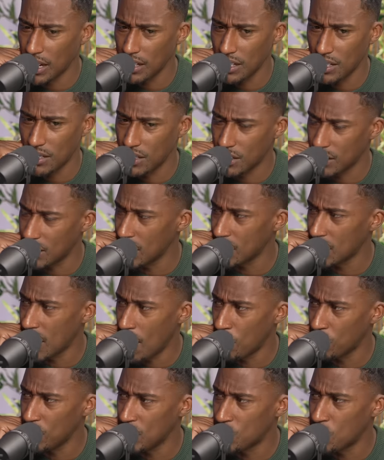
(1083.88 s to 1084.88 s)
like these these
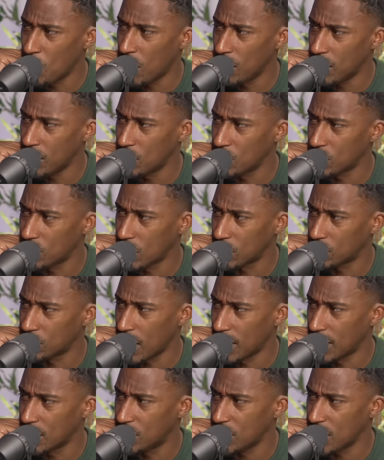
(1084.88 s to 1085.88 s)
like these Mali youths are
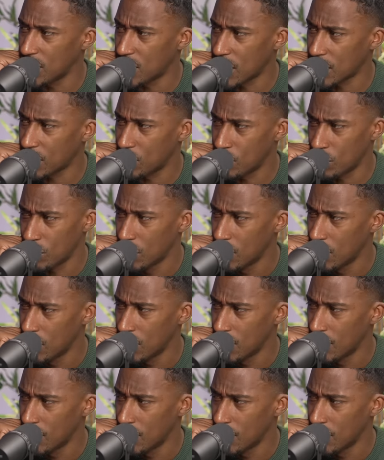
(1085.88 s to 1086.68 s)
trying to G check you.